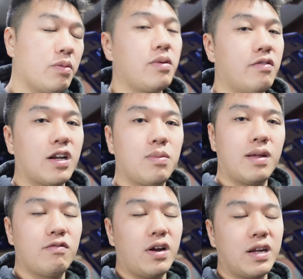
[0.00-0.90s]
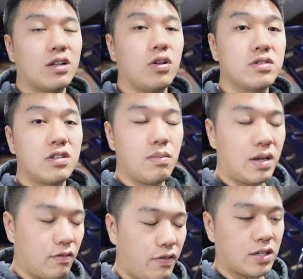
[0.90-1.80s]
probably recommend running close to the
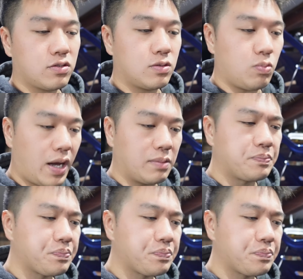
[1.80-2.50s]
manufacturer's weight.